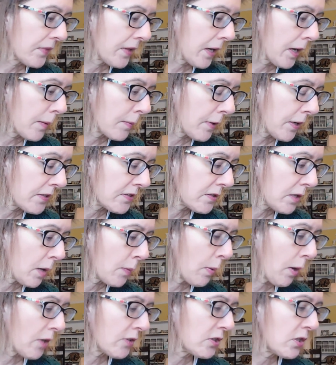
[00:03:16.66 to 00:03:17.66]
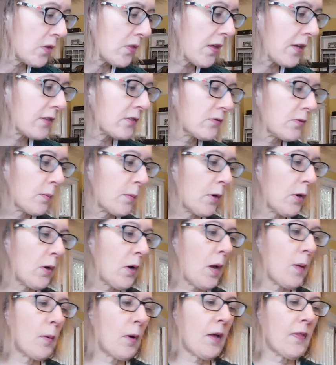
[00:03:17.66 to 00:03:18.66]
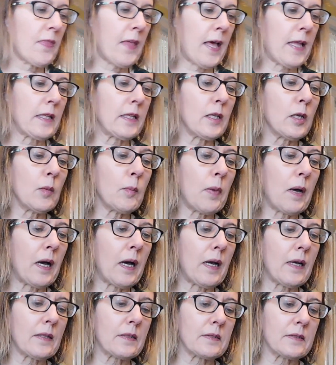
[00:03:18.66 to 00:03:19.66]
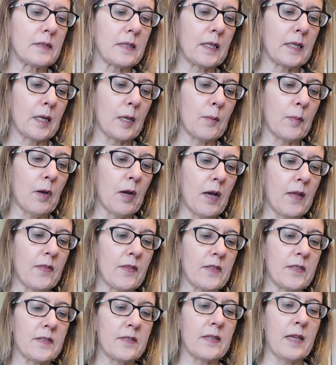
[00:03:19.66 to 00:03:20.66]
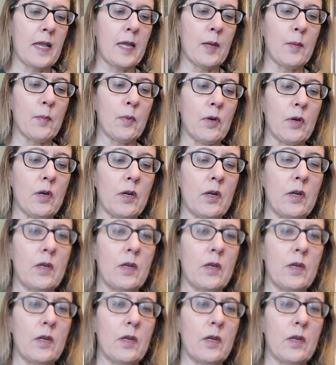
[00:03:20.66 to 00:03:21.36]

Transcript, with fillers: um, I, I bought two things from her. I bought that little box and I bought this amber